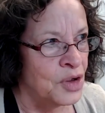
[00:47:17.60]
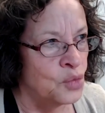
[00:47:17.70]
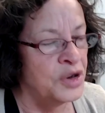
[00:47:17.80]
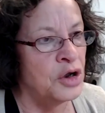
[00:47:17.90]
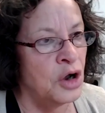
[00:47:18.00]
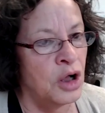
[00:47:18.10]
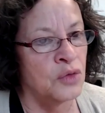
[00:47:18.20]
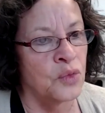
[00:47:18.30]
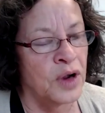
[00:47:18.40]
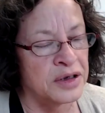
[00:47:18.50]
we all
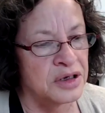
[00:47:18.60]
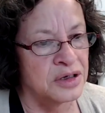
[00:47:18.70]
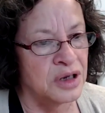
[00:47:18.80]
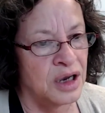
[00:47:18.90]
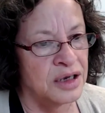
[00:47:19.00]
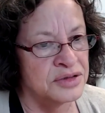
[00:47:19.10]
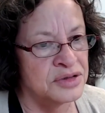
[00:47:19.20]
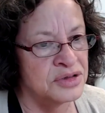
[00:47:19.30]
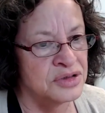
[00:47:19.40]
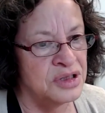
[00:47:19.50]

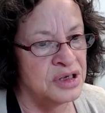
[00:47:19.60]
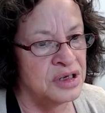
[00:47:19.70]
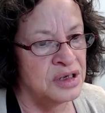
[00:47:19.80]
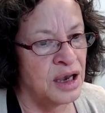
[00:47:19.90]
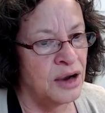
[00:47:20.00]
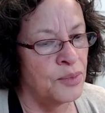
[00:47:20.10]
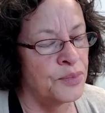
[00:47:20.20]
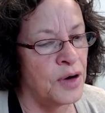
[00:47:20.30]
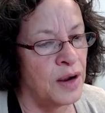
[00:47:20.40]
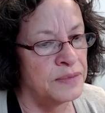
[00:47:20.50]
recognize how
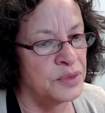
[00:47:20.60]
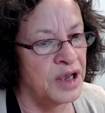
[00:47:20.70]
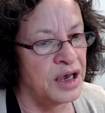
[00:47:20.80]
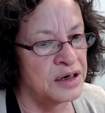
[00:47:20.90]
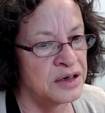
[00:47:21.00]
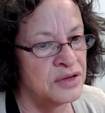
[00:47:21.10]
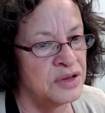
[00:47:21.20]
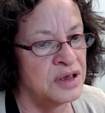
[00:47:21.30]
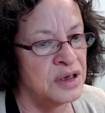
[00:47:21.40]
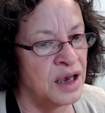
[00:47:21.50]
problematic
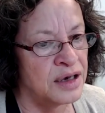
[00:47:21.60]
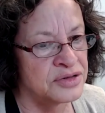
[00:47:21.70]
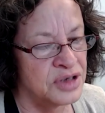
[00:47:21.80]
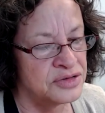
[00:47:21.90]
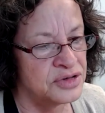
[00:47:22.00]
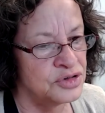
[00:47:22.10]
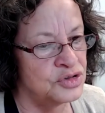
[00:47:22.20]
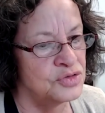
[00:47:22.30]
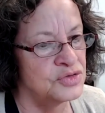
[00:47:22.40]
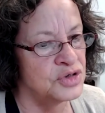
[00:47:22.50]
the access
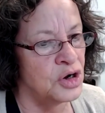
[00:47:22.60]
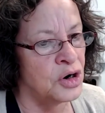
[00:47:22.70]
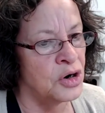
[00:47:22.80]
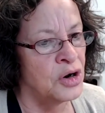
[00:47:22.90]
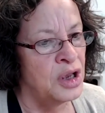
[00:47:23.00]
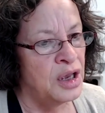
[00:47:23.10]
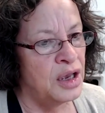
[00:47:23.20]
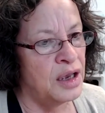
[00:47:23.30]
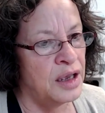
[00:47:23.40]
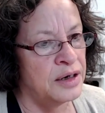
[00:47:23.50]
issues are
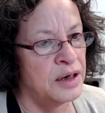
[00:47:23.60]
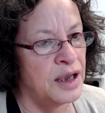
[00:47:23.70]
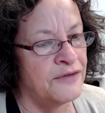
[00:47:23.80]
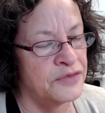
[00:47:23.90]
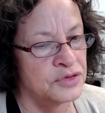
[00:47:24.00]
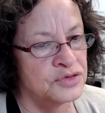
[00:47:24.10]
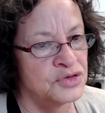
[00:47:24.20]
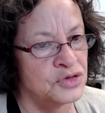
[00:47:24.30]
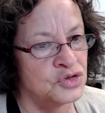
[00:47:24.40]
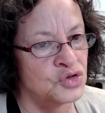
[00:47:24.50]
and efforts
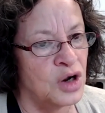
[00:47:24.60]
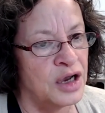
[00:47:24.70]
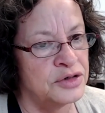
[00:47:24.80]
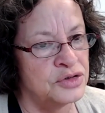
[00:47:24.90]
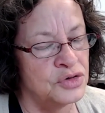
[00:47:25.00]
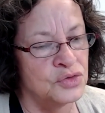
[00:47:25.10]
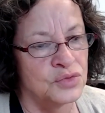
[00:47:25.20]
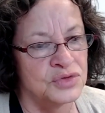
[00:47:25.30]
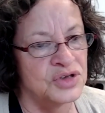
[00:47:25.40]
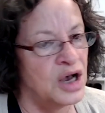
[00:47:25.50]
to try to
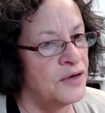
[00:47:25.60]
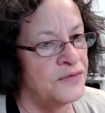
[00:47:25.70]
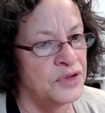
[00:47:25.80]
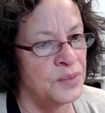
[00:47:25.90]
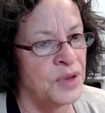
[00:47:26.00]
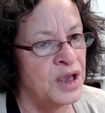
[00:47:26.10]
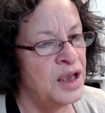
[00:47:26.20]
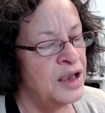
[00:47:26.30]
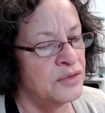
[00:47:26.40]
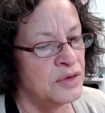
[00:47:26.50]
resolve them.
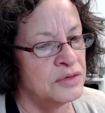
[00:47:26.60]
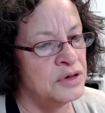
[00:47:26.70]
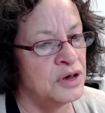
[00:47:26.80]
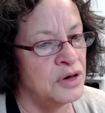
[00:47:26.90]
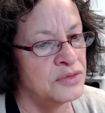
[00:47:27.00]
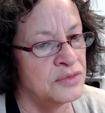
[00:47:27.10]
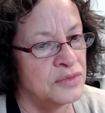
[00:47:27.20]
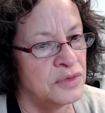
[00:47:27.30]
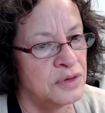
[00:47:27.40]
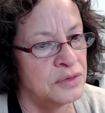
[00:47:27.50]
You know,
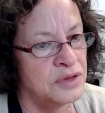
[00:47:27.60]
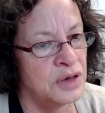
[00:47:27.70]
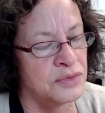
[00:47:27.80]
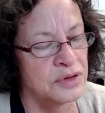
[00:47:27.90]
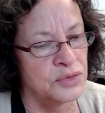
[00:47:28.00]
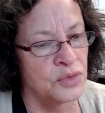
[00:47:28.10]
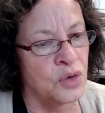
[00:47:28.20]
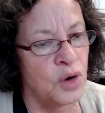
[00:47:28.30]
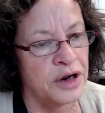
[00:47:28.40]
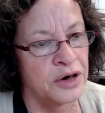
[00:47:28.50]
they really
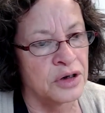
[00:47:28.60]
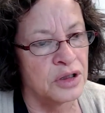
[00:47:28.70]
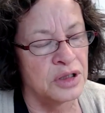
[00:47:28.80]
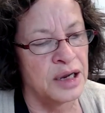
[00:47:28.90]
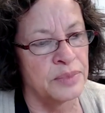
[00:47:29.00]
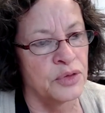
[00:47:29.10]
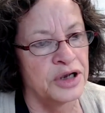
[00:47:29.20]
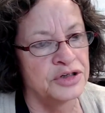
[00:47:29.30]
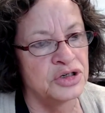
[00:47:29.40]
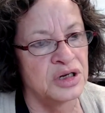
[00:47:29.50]
require
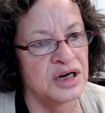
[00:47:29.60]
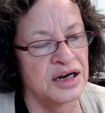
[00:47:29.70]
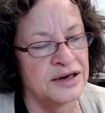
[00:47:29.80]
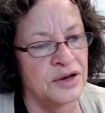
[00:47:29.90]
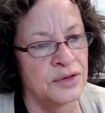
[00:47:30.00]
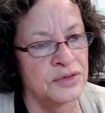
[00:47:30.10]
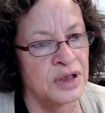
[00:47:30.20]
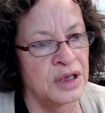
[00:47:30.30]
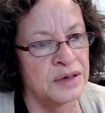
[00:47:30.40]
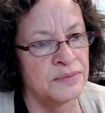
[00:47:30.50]
collaboration, and I know
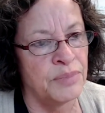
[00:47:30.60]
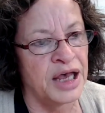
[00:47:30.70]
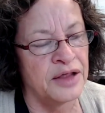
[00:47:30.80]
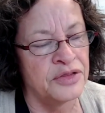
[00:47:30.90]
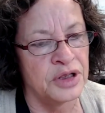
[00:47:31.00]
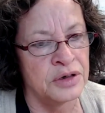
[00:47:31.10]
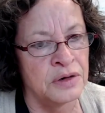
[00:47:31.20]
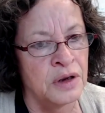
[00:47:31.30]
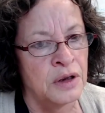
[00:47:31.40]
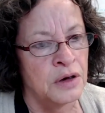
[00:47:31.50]
that Beth
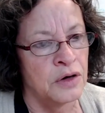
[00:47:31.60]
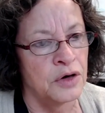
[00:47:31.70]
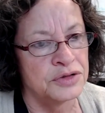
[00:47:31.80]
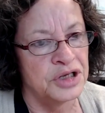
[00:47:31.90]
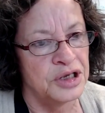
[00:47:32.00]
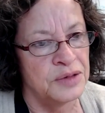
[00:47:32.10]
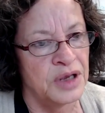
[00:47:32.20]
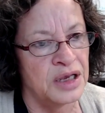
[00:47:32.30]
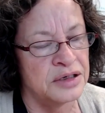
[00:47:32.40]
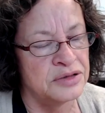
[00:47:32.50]
and her team
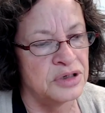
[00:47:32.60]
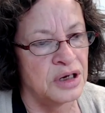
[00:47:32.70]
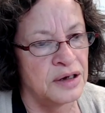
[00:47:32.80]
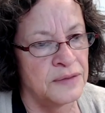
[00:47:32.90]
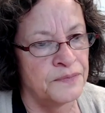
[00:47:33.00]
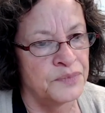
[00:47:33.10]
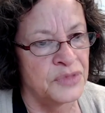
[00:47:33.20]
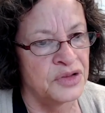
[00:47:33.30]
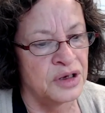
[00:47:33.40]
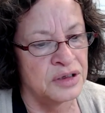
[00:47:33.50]
at
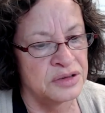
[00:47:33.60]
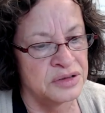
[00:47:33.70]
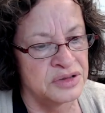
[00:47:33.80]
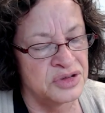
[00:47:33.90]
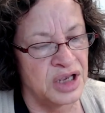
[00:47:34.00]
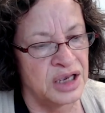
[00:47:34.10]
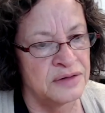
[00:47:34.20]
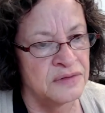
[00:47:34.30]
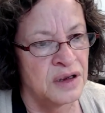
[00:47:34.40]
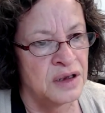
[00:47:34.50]
the
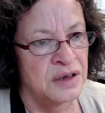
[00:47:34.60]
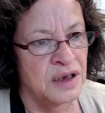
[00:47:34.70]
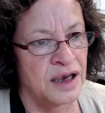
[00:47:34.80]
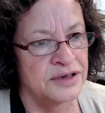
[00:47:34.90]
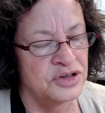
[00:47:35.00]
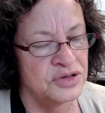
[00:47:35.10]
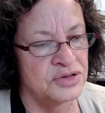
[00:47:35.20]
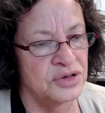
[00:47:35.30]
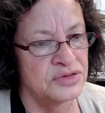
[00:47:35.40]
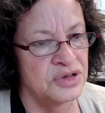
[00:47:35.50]
State Hygiene
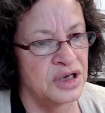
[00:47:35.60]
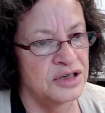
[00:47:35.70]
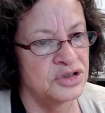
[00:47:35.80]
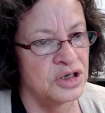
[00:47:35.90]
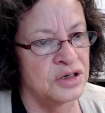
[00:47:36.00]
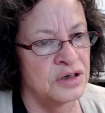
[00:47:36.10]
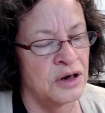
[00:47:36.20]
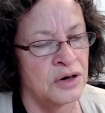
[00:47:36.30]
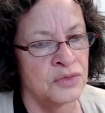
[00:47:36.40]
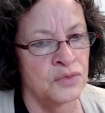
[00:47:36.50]
Association
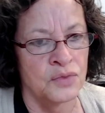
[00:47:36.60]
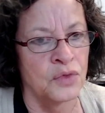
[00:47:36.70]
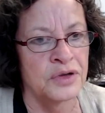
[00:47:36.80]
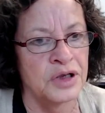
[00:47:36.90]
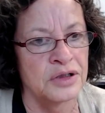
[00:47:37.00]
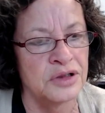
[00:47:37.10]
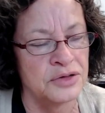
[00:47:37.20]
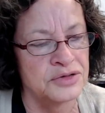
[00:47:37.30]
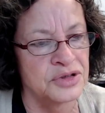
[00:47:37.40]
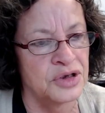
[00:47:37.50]
are working
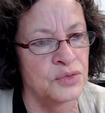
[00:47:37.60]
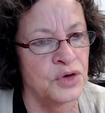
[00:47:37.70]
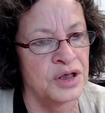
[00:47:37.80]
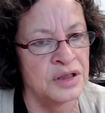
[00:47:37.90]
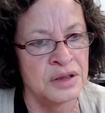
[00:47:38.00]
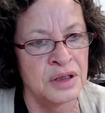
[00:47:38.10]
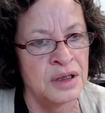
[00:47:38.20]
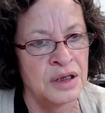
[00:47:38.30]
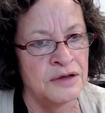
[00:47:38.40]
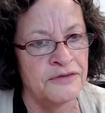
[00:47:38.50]
closely with
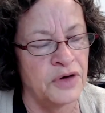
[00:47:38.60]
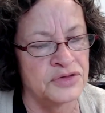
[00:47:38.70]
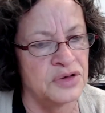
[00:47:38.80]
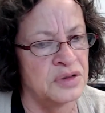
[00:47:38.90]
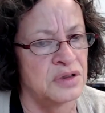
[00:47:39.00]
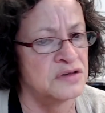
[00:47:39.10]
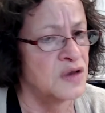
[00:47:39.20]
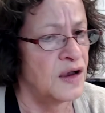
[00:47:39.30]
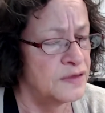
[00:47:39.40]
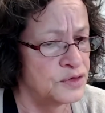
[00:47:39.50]
folks at the
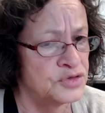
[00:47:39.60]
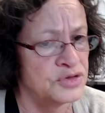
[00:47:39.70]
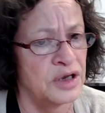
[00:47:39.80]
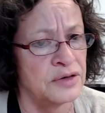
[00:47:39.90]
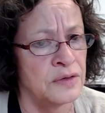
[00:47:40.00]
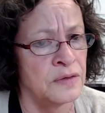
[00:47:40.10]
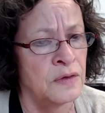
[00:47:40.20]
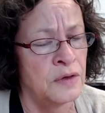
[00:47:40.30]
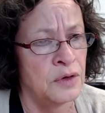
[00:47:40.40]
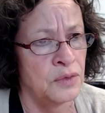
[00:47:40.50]
Schuyler Center,
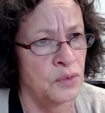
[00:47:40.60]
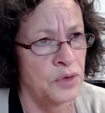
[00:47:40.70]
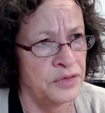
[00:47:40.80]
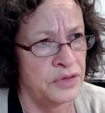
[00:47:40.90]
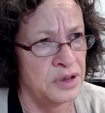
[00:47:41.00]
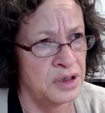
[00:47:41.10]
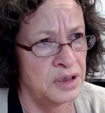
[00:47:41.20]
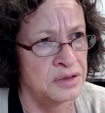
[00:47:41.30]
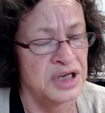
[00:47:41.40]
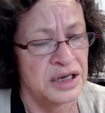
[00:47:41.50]
with the
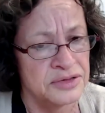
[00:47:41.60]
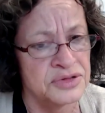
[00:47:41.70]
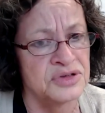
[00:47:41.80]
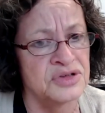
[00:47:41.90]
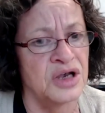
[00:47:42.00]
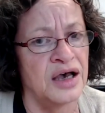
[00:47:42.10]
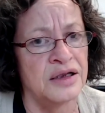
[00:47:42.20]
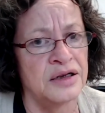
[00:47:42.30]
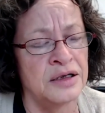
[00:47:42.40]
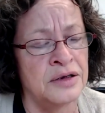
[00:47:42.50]
Dental
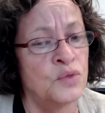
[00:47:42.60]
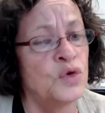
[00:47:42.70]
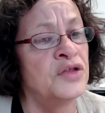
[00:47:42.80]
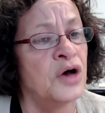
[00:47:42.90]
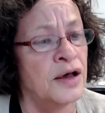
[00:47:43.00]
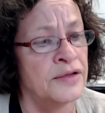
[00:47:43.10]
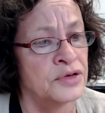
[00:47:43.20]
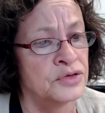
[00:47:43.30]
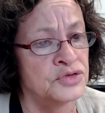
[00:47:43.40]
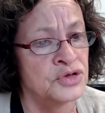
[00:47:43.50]
Society, with
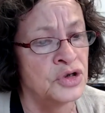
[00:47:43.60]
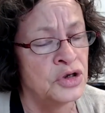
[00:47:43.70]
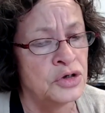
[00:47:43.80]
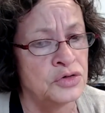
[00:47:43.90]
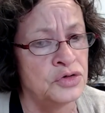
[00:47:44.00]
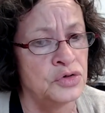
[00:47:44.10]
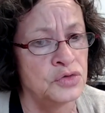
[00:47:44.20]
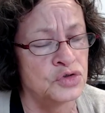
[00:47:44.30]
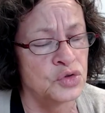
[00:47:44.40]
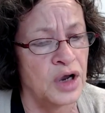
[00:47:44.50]
others
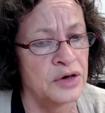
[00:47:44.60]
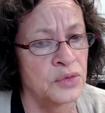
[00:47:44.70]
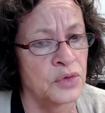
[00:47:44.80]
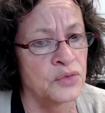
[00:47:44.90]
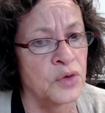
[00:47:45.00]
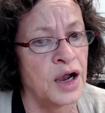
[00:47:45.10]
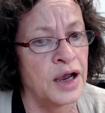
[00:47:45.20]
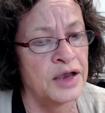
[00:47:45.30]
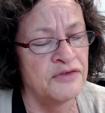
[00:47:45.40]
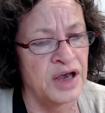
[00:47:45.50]
to try to
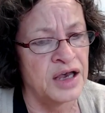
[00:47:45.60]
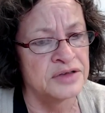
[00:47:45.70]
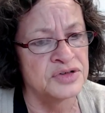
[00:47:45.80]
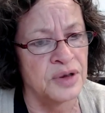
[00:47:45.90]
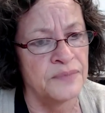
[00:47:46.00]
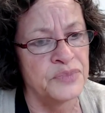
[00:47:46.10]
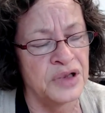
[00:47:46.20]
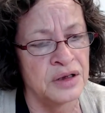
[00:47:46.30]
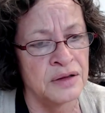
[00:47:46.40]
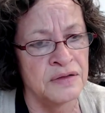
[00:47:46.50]
arrive at
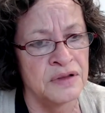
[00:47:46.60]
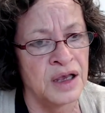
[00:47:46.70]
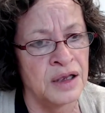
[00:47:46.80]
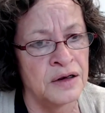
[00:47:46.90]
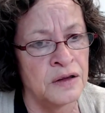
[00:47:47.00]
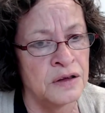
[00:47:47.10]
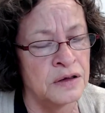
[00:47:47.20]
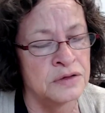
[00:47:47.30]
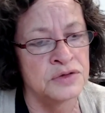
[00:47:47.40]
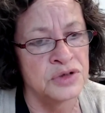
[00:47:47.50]
something that
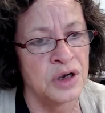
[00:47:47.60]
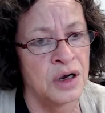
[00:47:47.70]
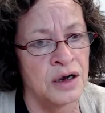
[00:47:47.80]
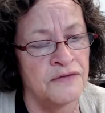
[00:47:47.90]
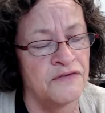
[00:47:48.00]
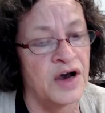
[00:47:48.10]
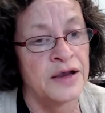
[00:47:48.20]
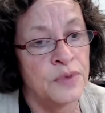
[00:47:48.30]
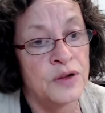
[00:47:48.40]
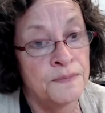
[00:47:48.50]
is
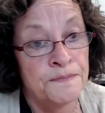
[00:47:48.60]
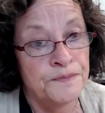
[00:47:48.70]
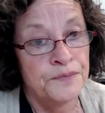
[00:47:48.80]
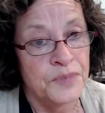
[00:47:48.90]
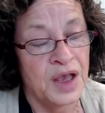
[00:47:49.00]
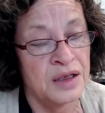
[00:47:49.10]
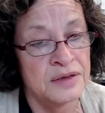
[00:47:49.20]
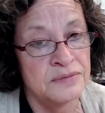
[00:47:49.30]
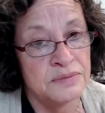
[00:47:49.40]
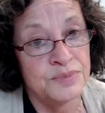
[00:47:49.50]
viable.
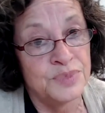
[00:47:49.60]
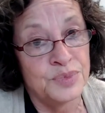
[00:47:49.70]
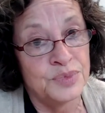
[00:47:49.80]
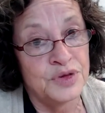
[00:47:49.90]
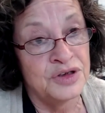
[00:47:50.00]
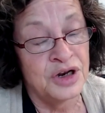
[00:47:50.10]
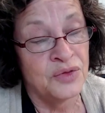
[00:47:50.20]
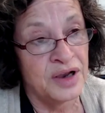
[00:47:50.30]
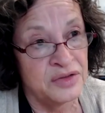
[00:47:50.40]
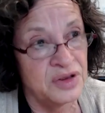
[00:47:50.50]
And,
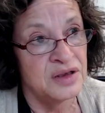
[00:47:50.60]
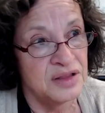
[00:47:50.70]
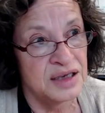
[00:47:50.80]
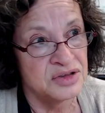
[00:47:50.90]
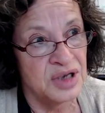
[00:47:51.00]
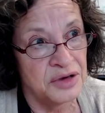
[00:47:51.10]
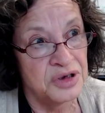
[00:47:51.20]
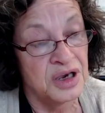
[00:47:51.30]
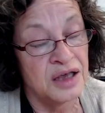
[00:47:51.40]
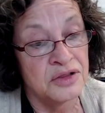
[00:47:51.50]
I think that's how you
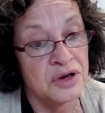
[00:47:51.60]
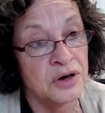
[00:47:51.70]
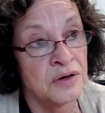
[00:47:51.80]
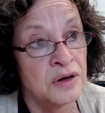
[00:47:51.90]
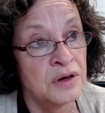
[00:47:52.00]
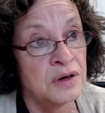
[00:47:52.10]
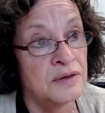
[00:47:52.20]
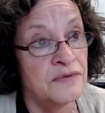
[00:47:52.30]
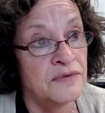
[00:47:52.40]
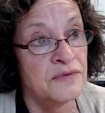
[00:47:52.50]
get there
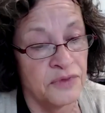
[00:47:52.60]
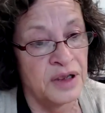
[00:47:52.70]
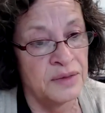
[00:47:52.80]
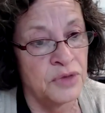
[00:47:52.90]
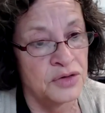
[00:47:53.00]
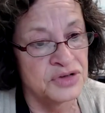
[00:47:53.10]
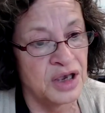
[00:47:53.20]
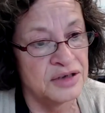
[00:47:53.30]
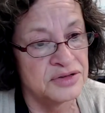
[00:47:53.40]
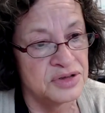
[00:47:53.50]
in most
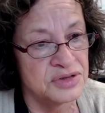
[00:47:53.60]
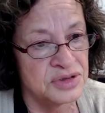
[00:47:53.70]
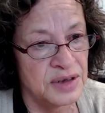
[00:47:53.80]
cases.